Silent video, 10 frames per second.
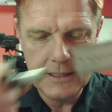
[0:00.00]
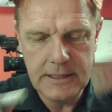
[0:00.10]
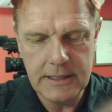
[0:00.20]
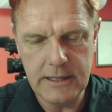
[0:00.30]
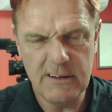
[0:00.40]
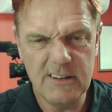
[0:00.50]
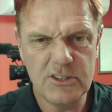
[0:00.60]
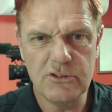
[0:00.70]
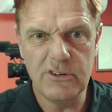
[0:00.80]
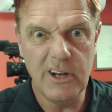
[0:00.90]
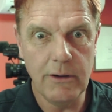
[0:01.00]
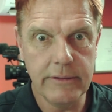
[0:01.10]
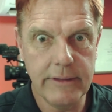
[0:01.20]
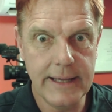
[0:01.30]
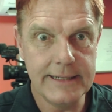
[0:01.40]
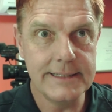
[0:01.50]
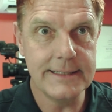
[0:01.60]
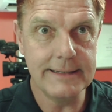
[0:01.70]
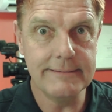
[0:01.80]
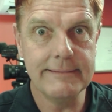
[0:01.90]
and I should know what that is
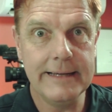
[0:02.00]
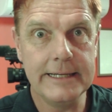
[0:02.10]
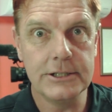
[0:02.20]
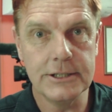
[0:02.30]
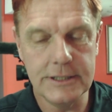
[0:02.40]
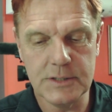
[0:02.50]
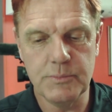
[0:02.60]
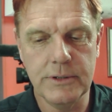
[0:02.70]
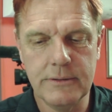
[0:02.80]
in inches, but